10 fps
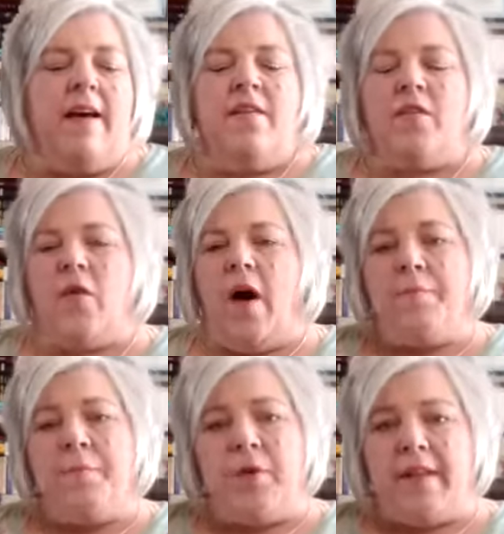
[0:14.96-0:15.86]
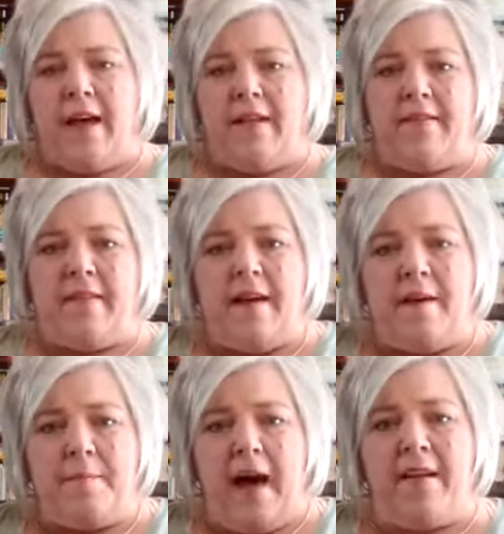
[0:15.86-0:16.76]
So I've pulled out
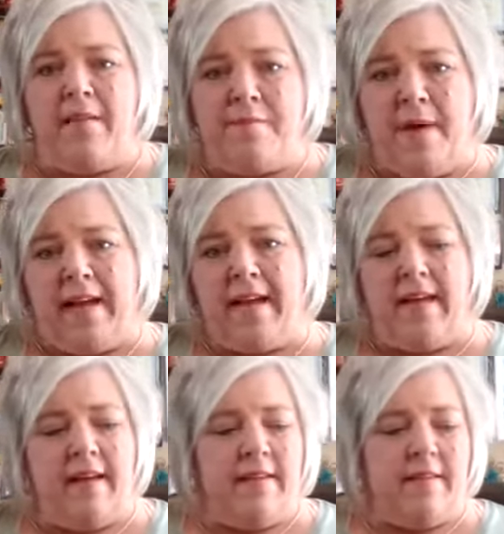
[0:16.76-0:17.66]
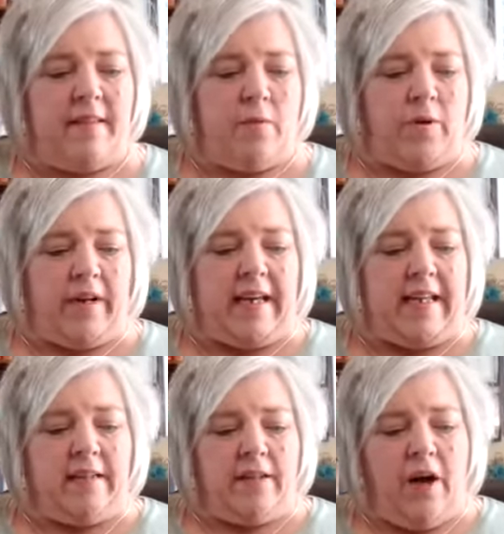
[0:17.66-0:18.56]
some out of my kit that were
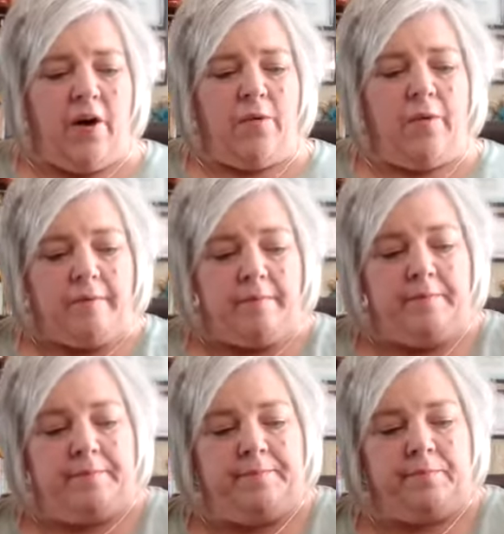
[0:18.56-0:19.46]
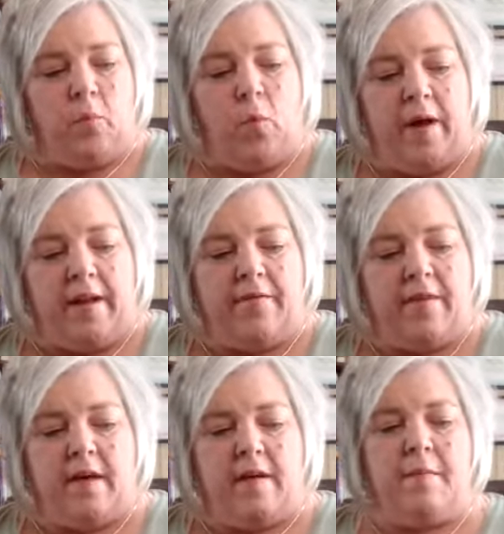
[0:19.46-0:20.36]
getting low. One of
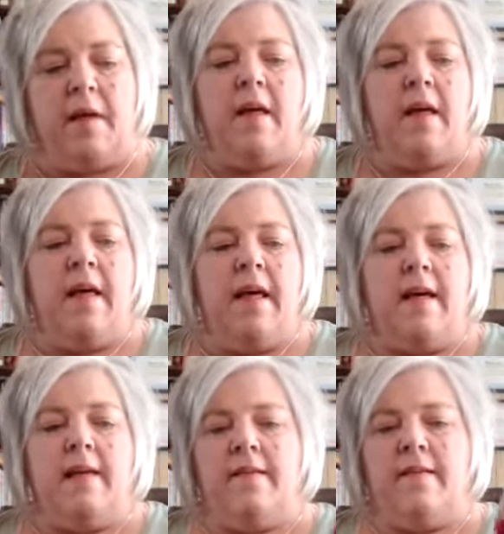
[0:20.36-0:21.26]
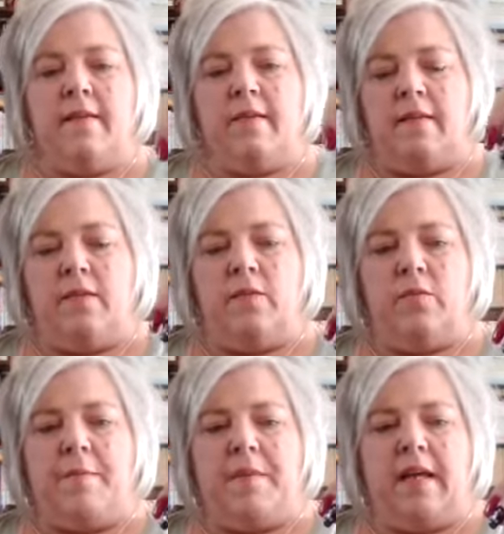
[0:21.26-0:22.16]
them is this little
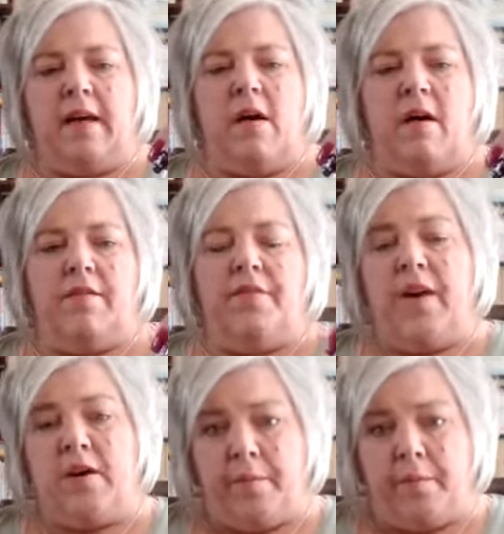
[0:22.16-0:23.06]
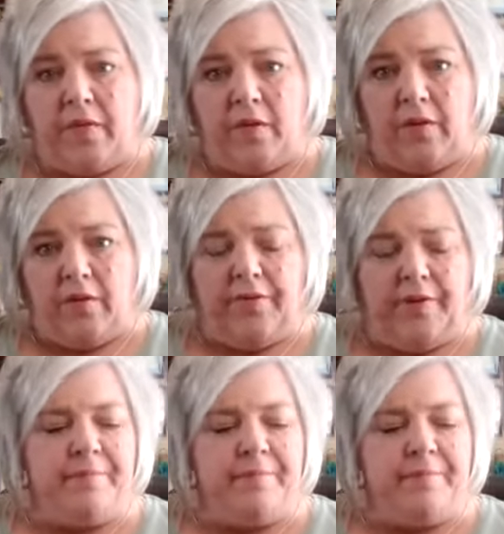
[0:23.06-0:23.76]
remedy called ferrum sulf.